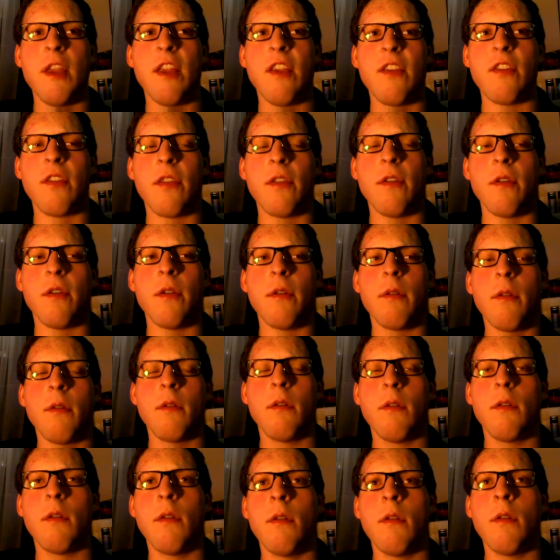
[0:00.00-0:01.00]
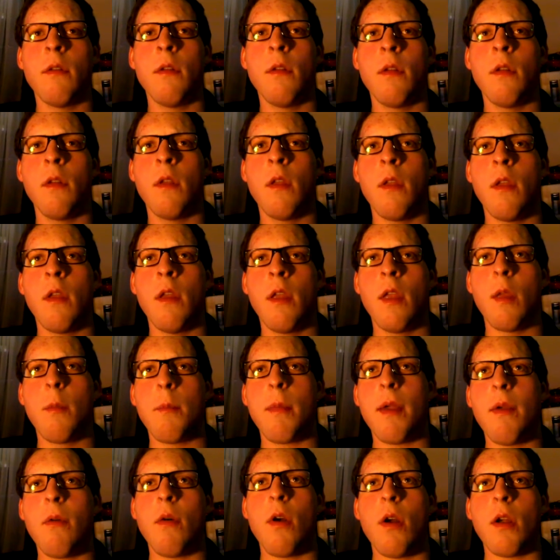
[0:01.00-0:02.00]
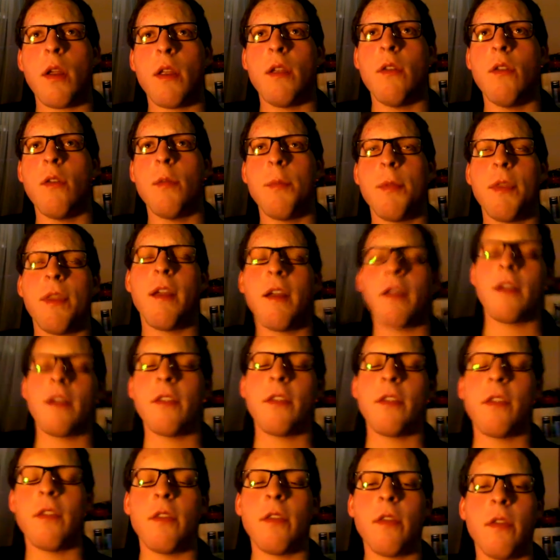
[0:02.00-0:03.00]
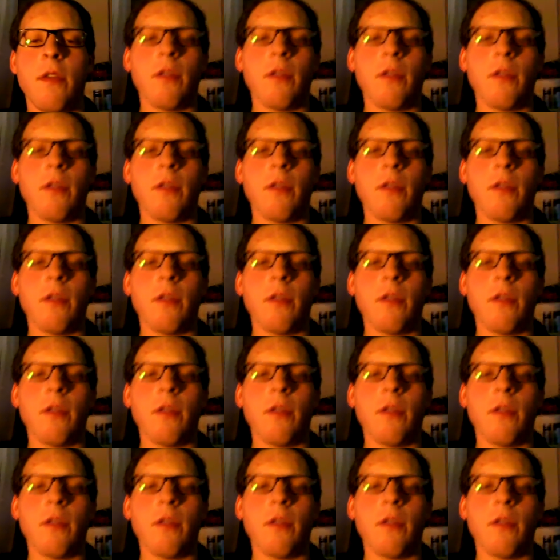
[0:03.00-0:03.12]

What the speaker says: because they're my walking group and that, because